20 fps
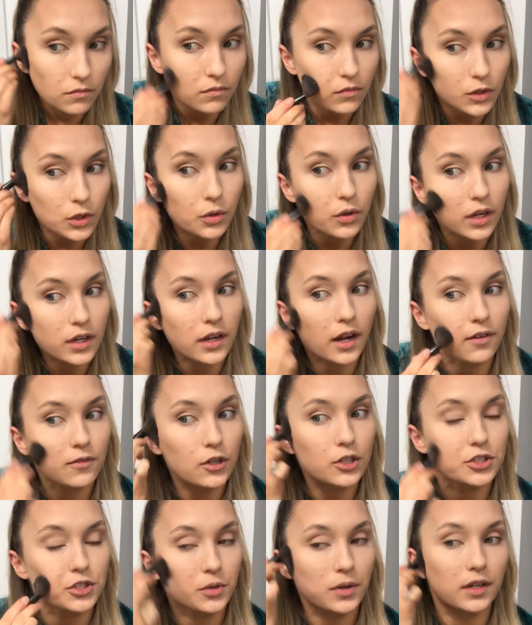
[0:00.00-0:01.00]
You can never
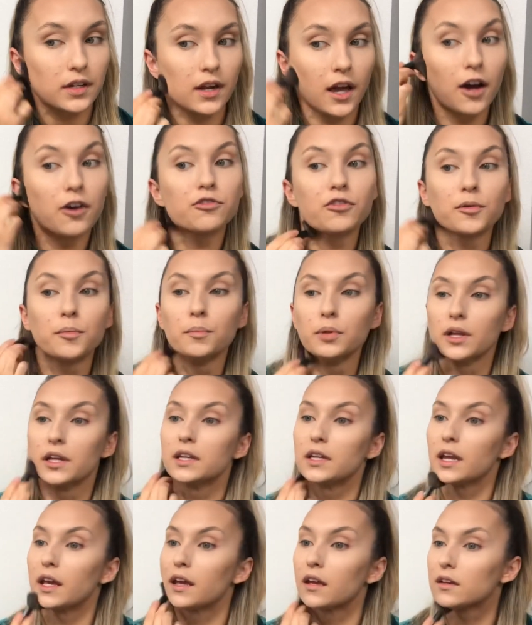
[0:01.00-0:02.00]
do enough
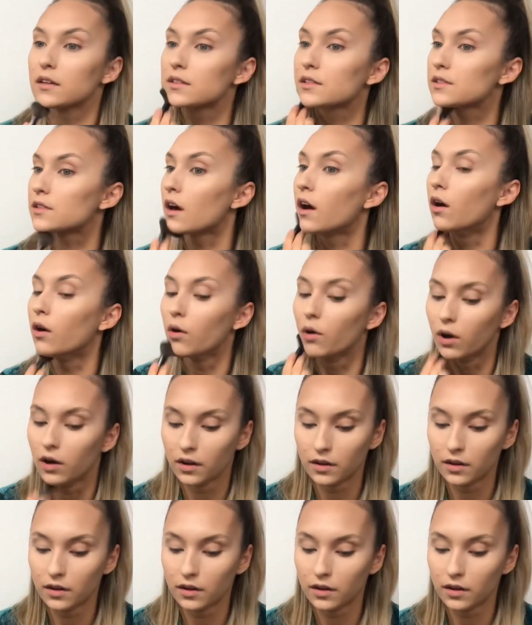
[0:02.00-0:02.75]
blending, so